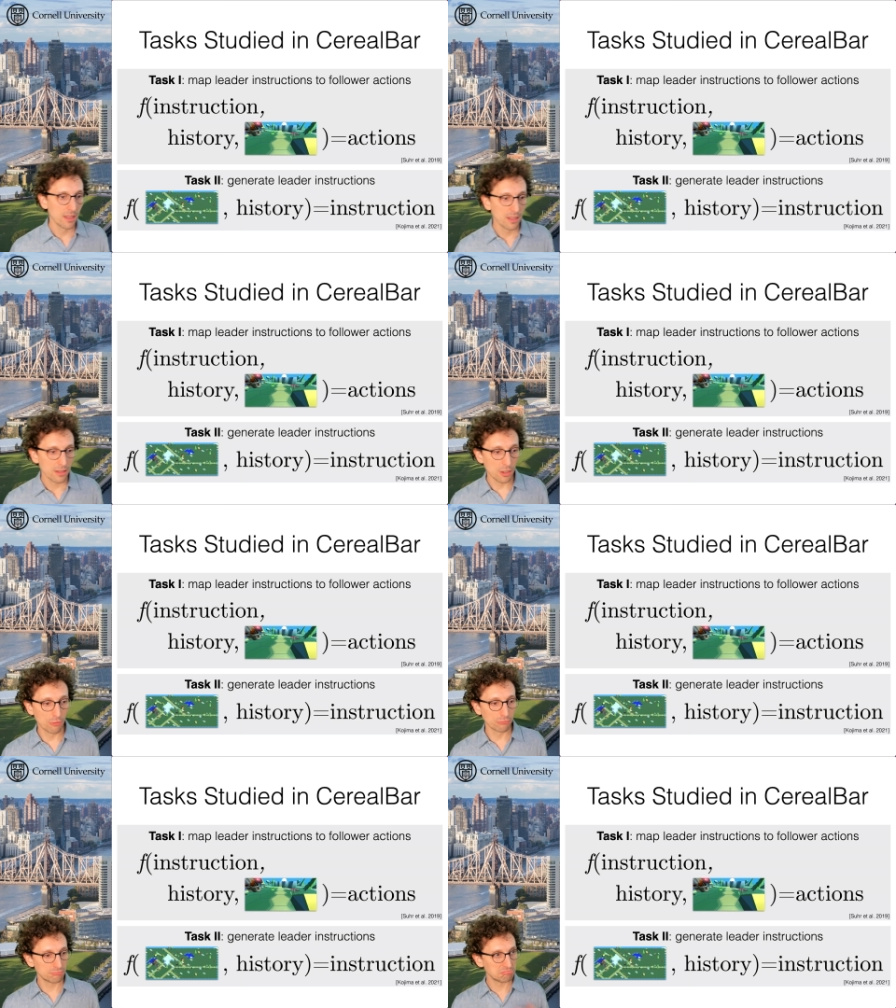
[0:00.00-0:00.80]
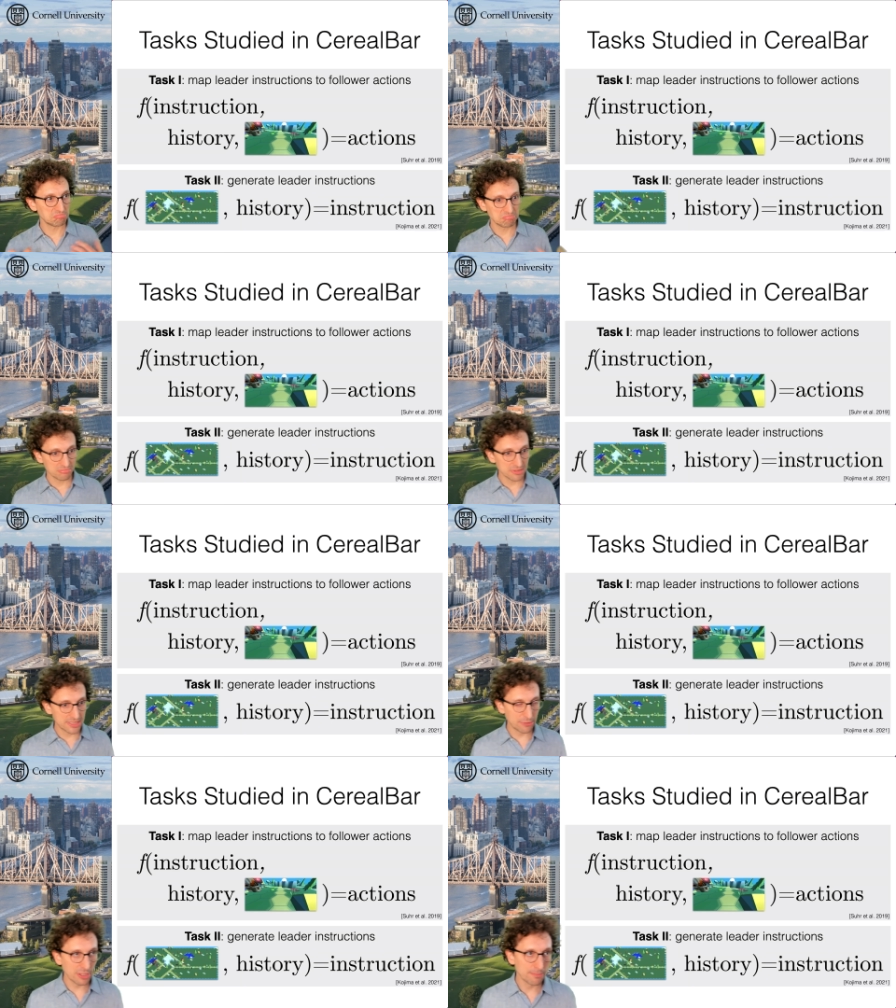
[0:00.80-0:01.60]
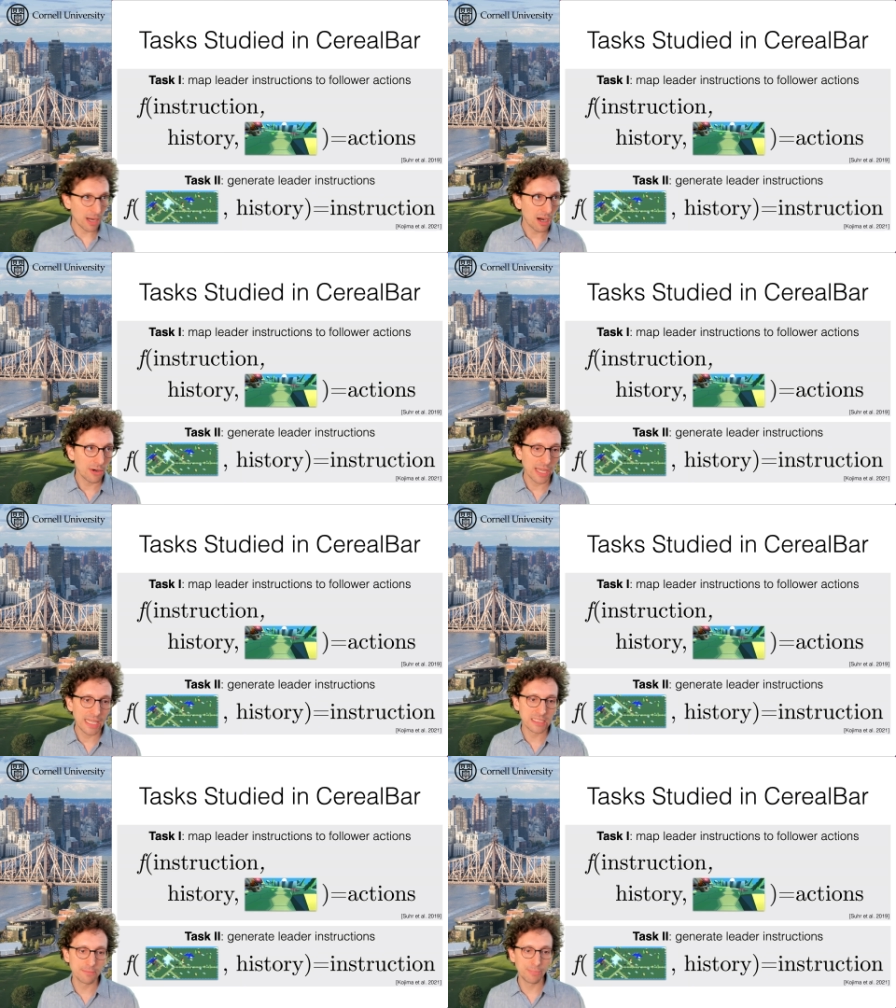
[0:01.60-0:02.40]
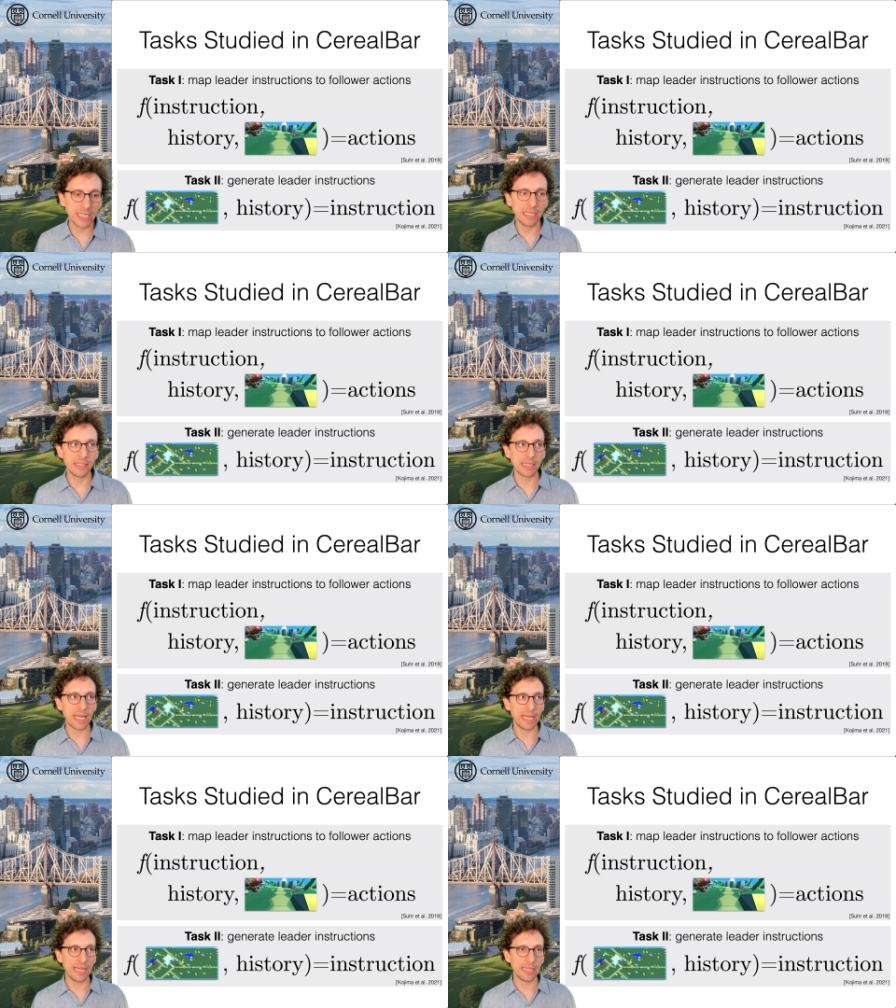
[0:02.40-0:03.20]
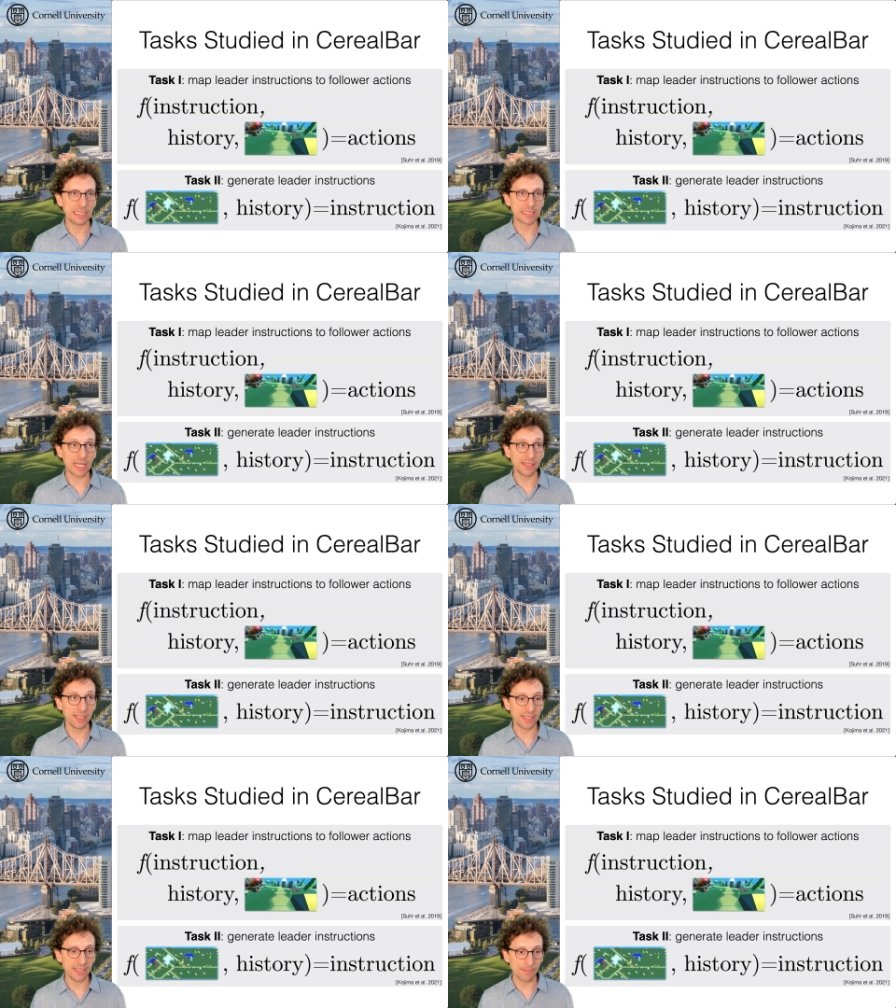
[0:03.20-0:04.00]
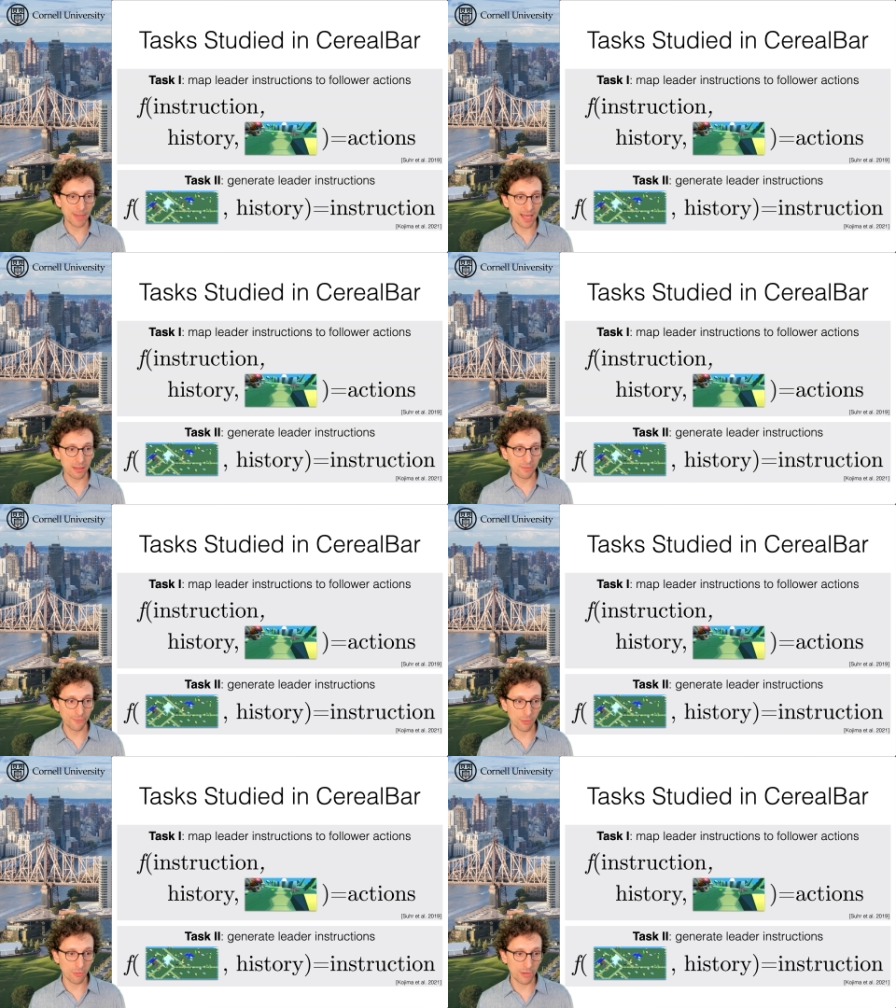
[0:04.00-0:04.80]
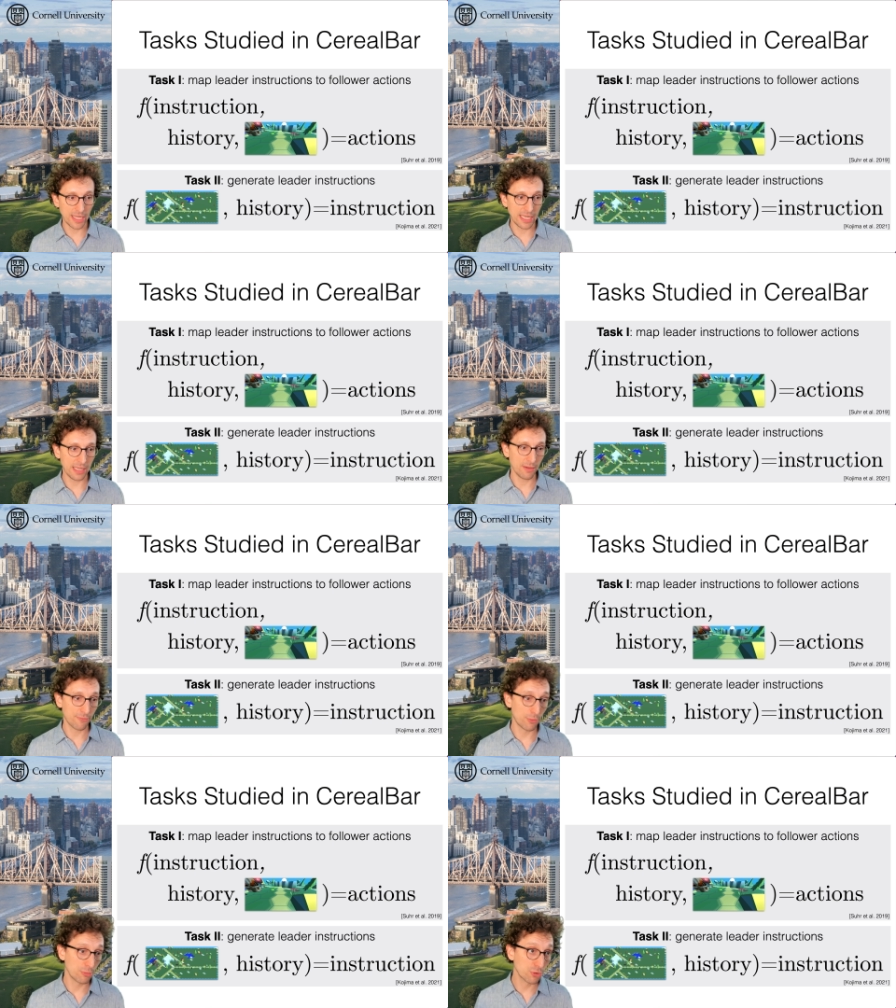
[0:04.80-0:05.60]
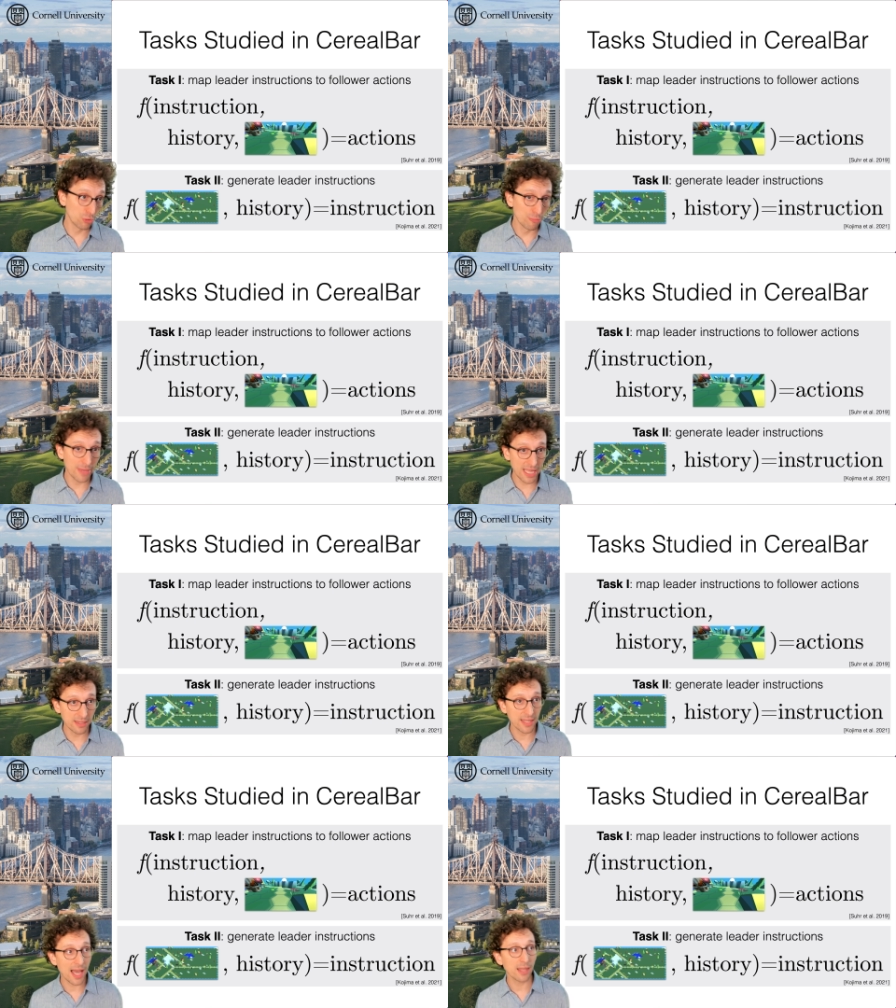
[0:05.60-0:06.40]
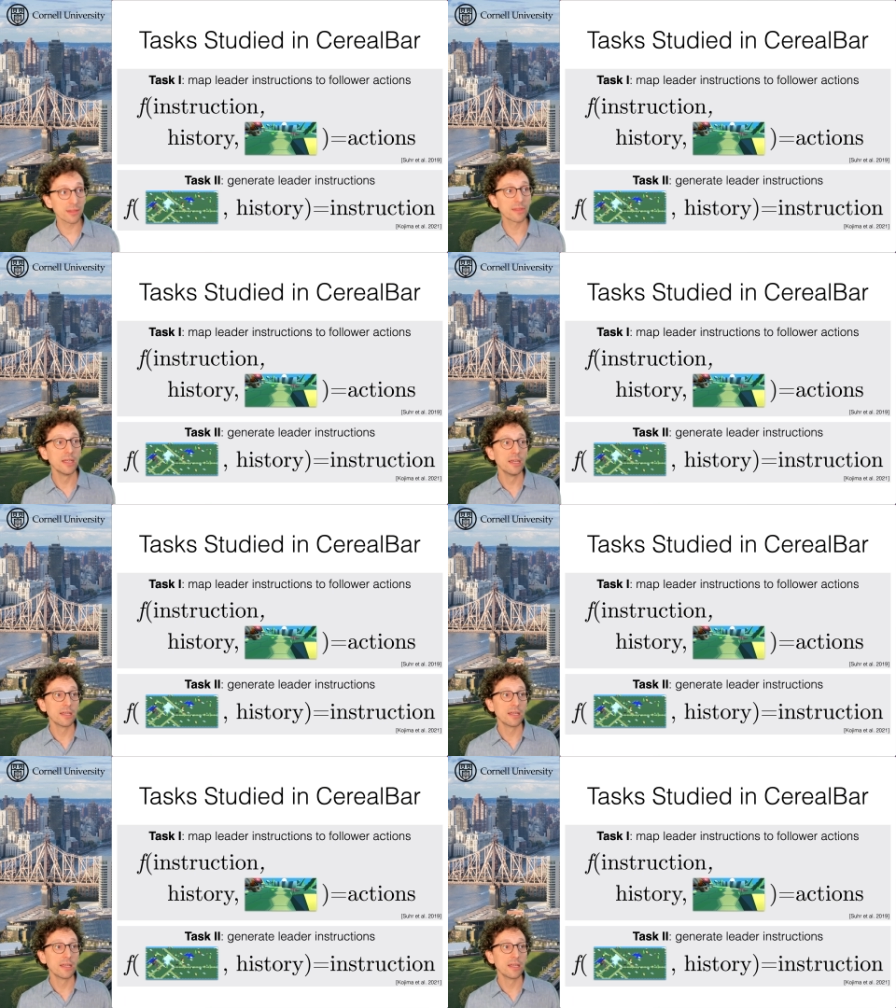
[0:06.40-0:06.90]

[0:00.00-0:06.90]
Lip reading: So CerealBar has been studied in the past for 2 main tasks.